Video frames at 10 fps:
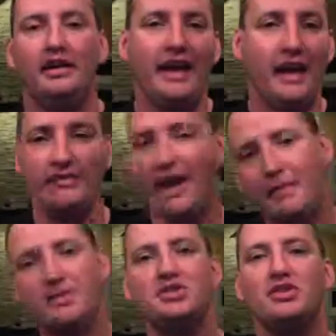They have
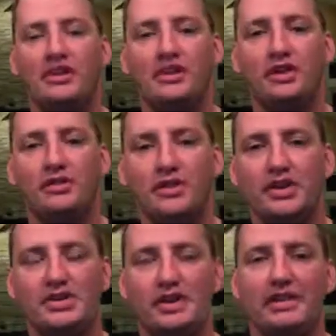amateur video
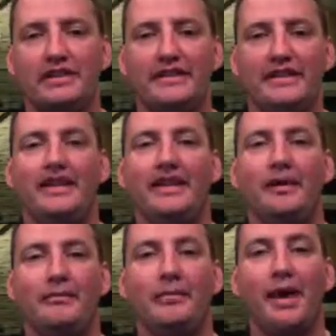footage of it.
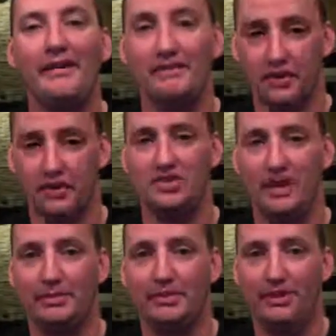Yeah, my
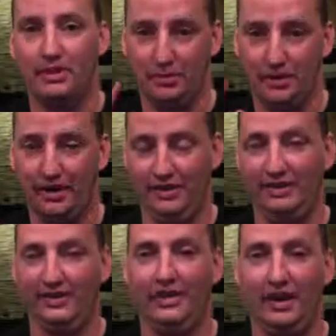Photoshop skills were better
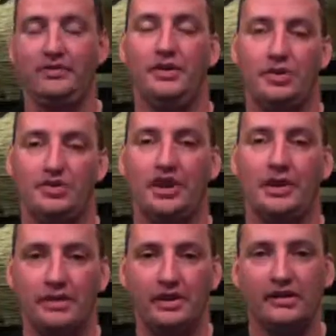than their
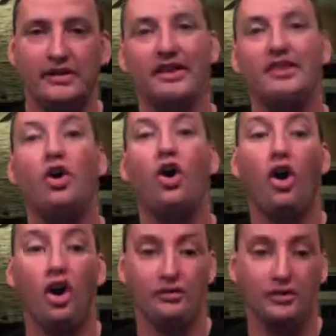Photoshop skills. It is
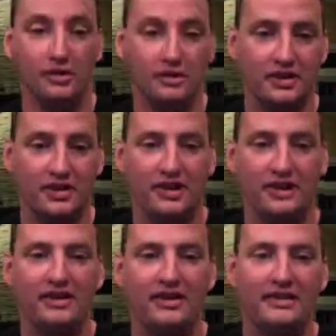awful.
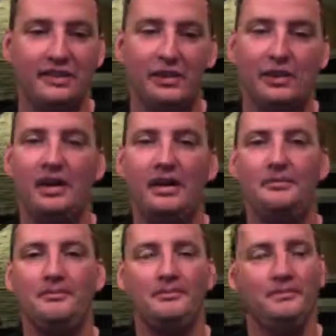
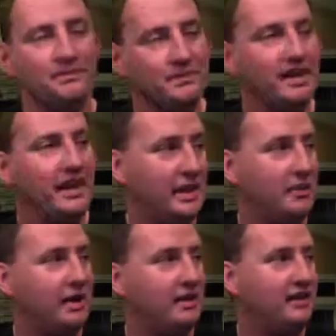So,
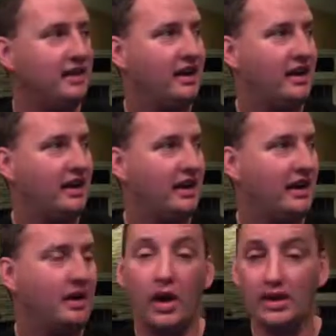anyway,
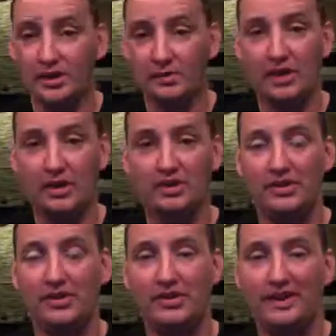I watched some other
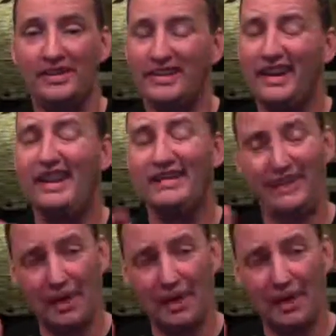ones with the kids tonight.